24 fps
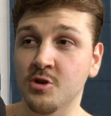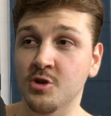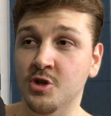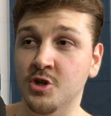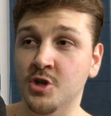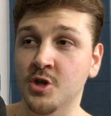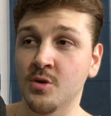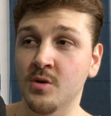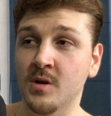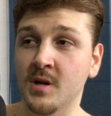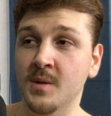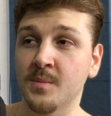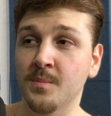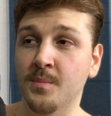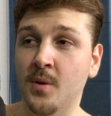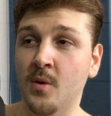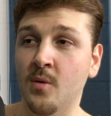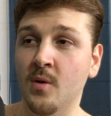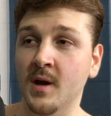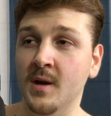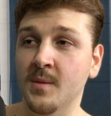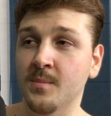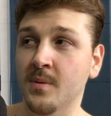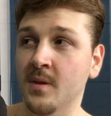you to shoot him
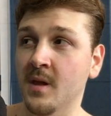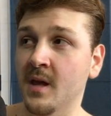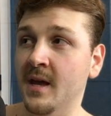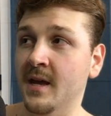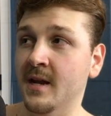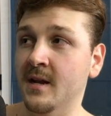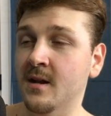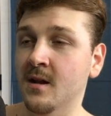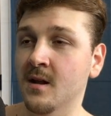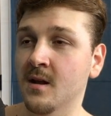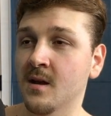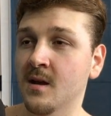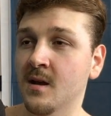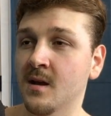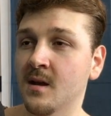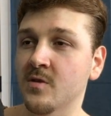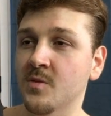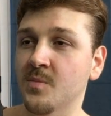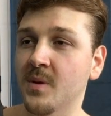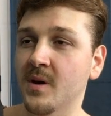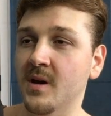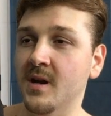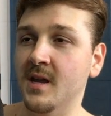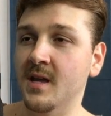point blank.
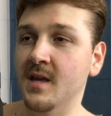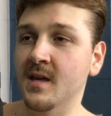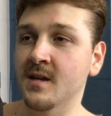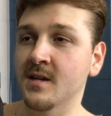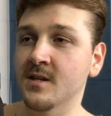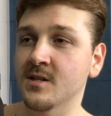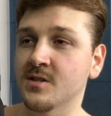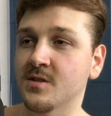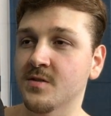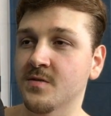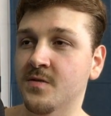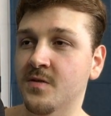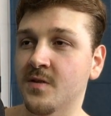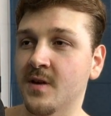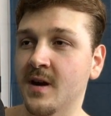Everybody, it is the